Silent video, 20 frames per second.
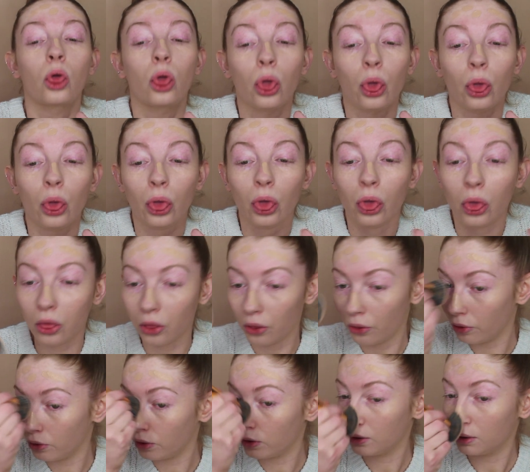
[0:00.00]

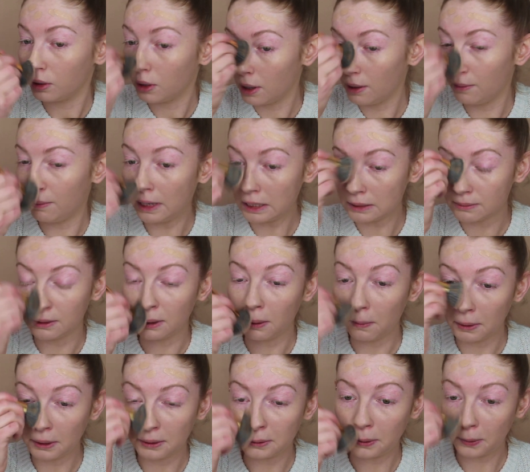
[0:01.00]
it makes me not
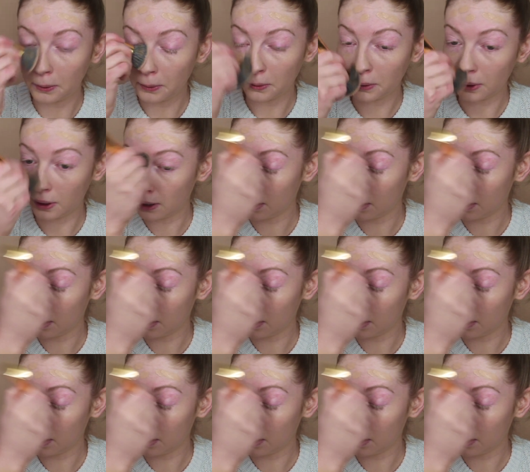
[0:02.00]
want to talk